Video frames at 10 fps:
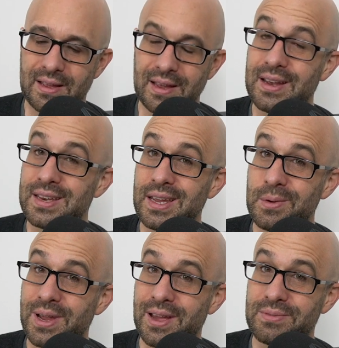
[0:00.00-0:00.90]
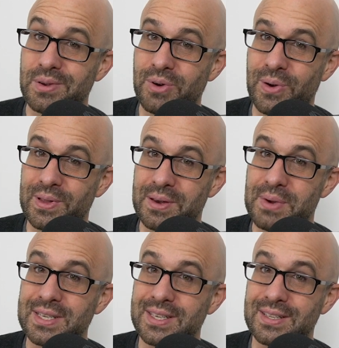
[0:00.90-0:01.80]
And here we have Napoleon
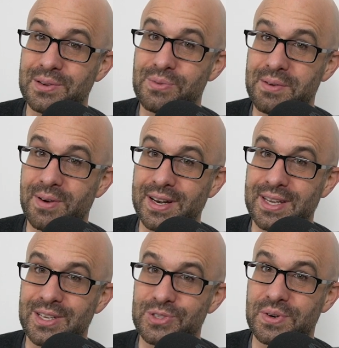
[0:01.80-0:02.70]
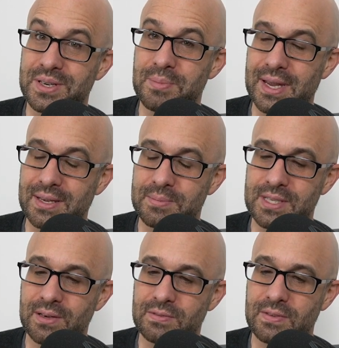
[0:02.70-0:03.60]
basically rewriting history to make
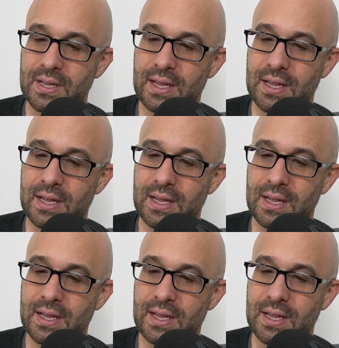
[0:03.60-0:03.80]
himself